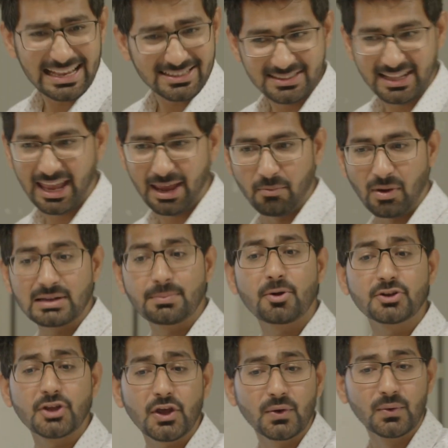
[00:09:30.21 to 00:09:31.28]
on how
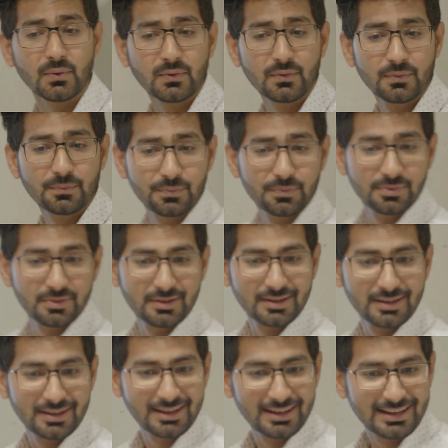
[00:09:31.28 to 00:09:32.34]
the lesson was
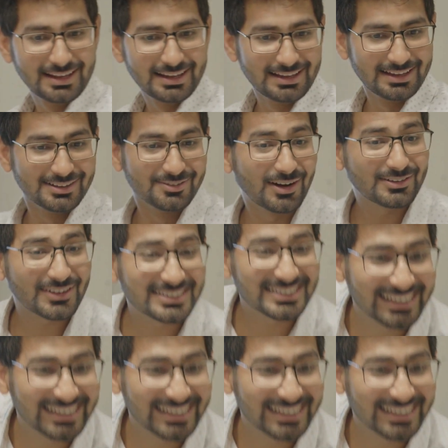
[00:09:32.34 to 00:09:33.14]
received by the student.